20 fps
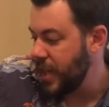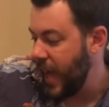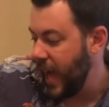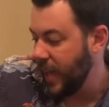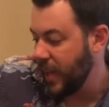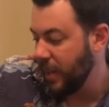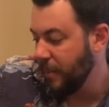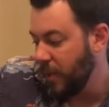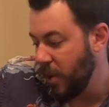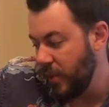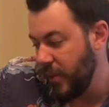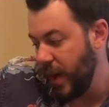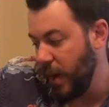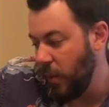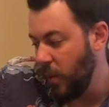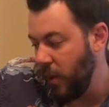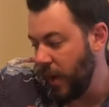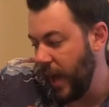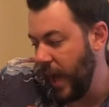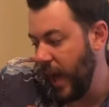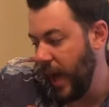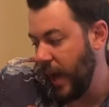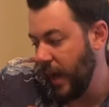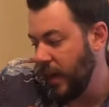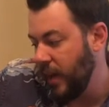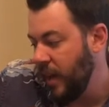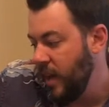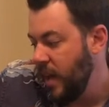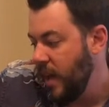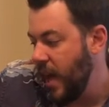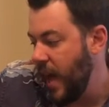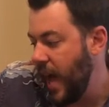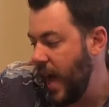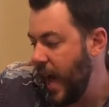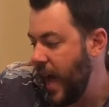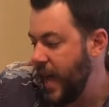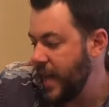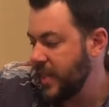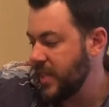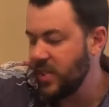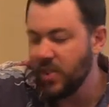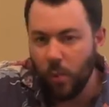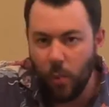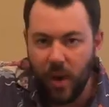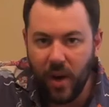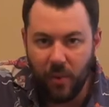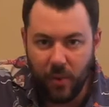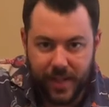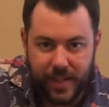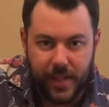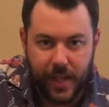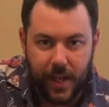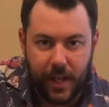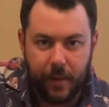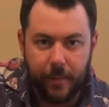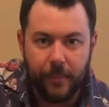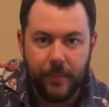at the bar that I work at as the well whiskey.